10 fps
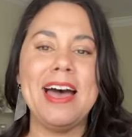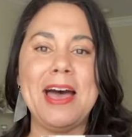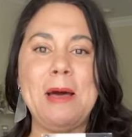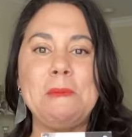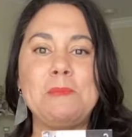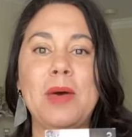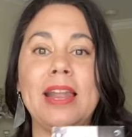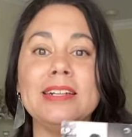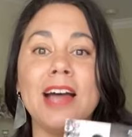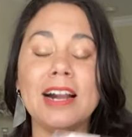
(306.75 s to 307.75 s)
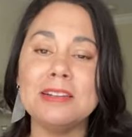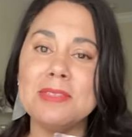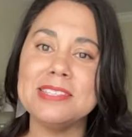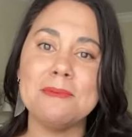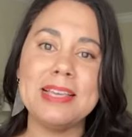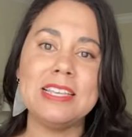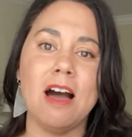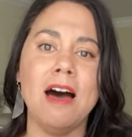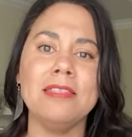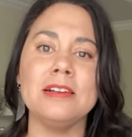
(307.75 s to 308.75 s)
but I talked to these amazing
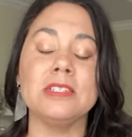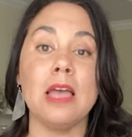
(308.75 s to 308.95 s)
authors